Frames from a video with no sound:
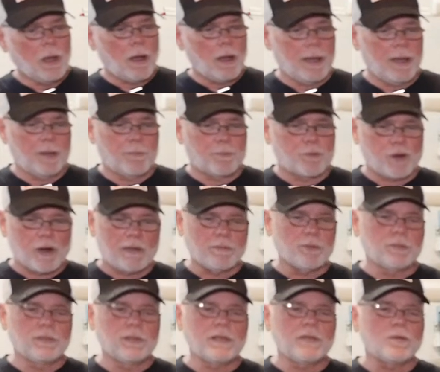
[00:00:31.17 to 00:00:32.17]
and
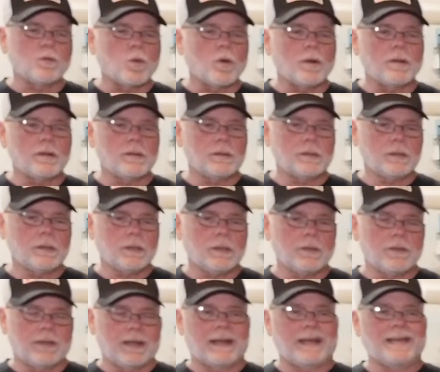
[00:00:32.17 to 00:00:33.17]
probably the one
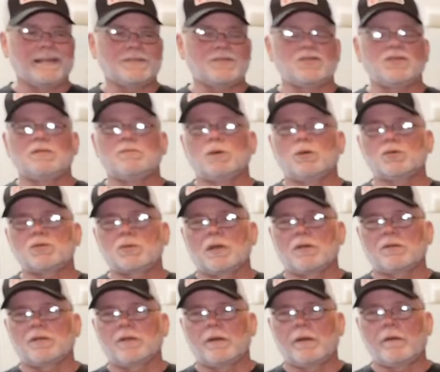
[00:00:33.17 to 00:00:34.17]
that I see the most
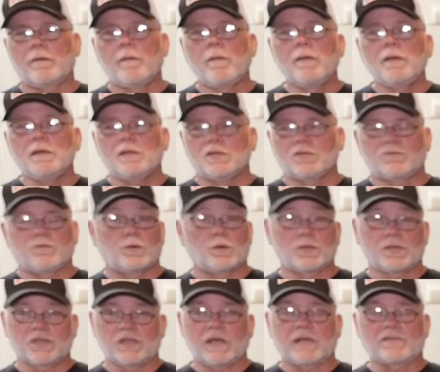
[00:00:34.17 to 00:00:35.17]
out there is
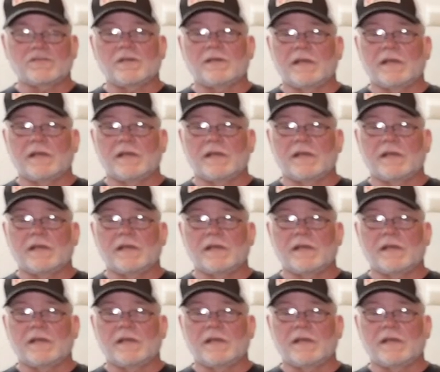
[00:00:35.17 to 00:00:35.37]
for sex